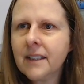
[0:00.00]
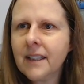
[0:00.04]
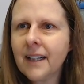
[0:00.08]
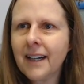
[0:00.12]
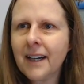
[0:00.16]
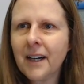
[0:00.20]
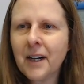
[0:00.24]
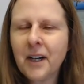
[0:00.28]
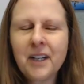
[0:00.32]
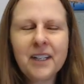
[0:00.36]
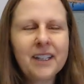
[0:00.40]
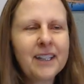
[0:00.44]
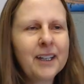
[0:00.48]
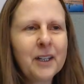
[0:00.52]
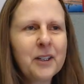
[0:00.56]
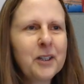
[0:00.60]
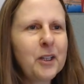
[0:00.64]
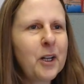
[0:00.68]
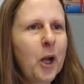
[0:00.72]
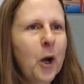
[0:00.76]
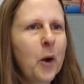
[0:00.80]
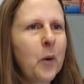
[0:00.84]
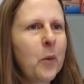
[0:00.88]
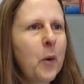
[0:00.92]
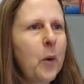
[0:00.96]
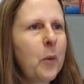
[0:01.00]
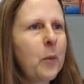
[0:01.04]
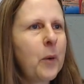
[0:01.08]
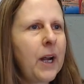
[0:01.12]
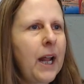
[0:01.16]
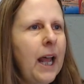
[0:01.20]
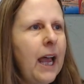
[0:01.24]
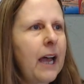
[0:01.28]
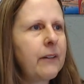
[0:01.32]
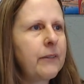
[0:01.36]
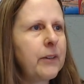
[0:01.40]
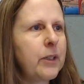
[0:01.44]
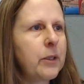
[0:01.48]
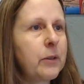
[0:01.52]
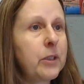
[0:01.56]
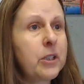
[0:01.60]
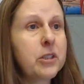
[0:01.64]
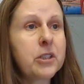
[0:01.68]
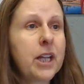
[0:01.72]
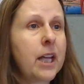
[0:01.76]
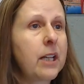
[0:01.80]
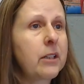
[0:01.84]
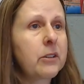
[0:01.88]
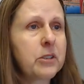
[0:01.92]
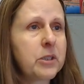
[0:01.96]
uh, you, you know, what have you? You're
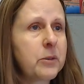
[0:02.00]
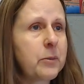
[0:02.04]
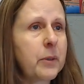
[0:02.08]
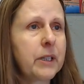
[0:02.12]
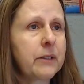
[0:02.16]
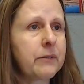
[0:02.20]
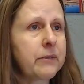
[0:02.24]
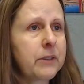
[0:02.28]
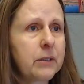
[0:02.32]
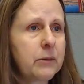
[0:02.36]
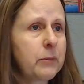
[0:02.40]
Taylor Swift,